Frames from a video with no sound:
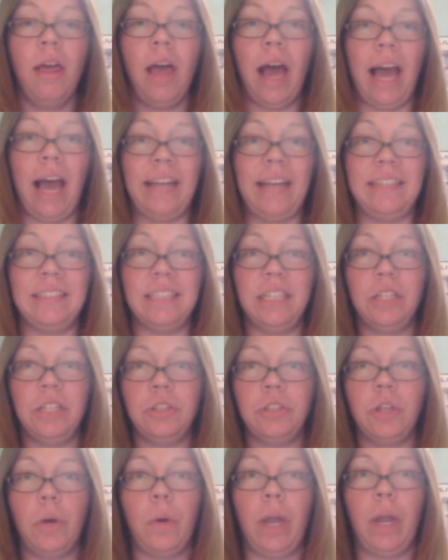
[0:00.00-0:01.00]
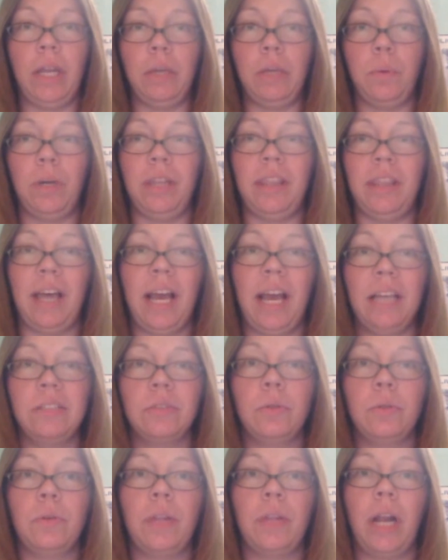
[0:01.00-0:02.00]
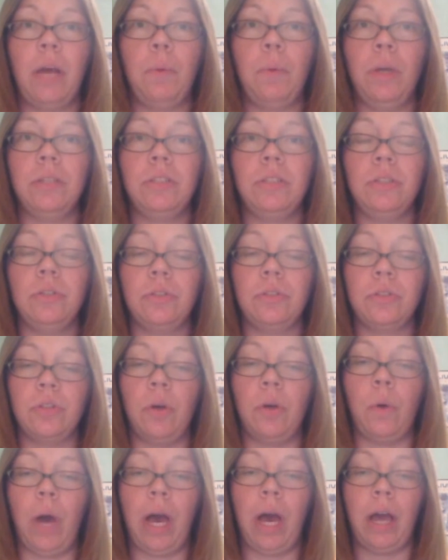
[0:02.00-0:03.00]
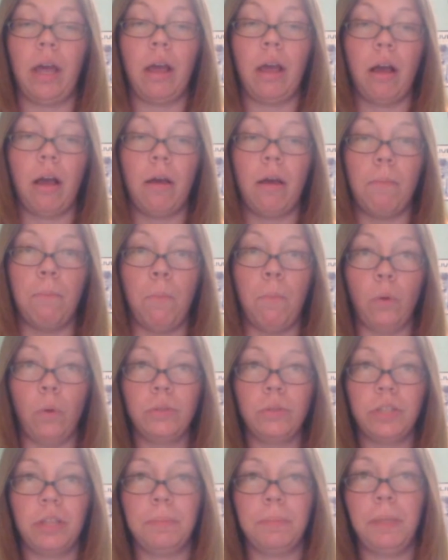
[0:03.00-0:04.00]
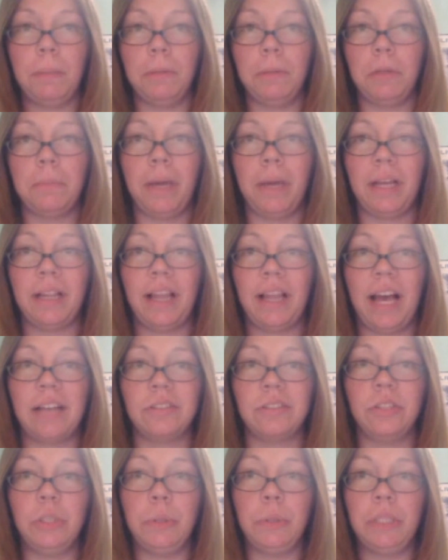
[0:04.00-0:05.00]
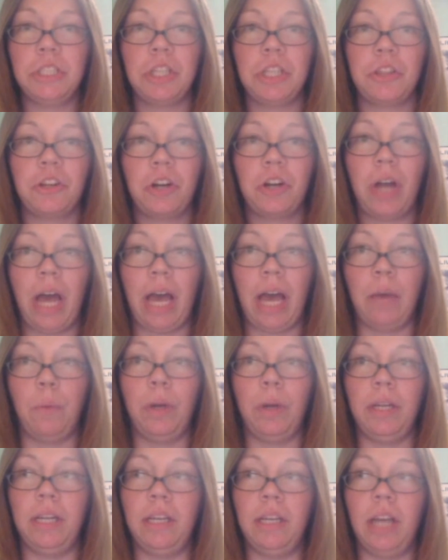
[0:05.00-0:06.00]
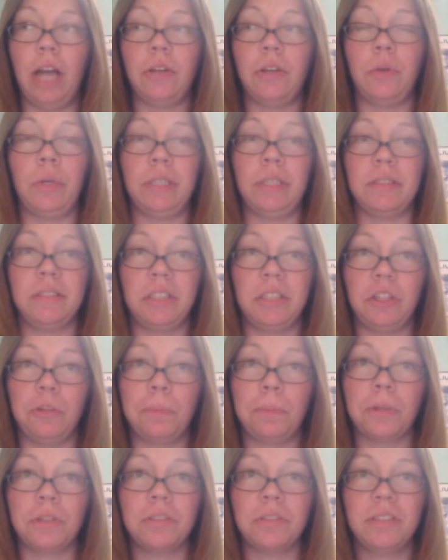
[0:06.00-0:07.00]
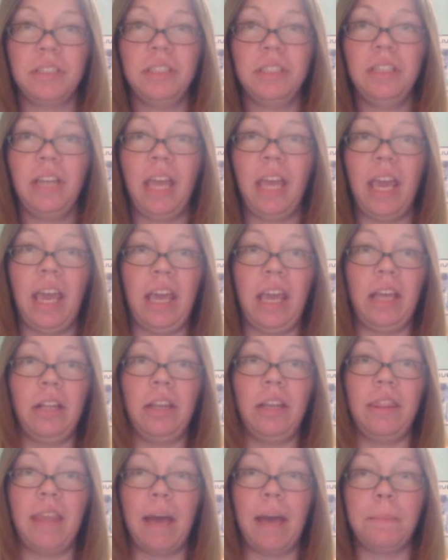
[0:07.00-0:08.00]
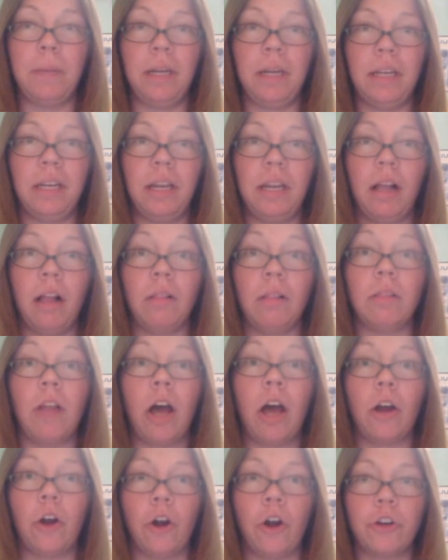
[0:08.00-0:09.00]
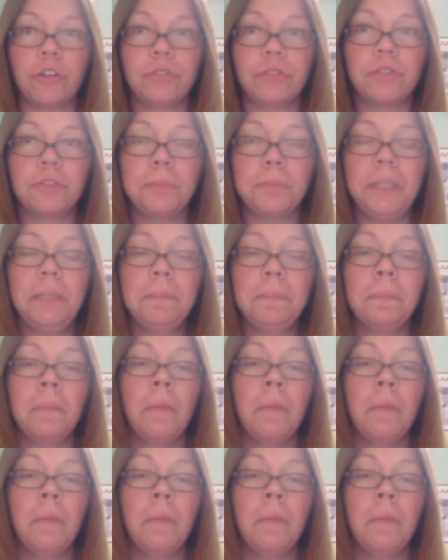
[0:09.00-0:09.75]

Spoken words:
I didn't know anyone in the high school that I went to, so most of the people in my class knew each other. I went in not knowing a single person, and that made it a lot harder for me.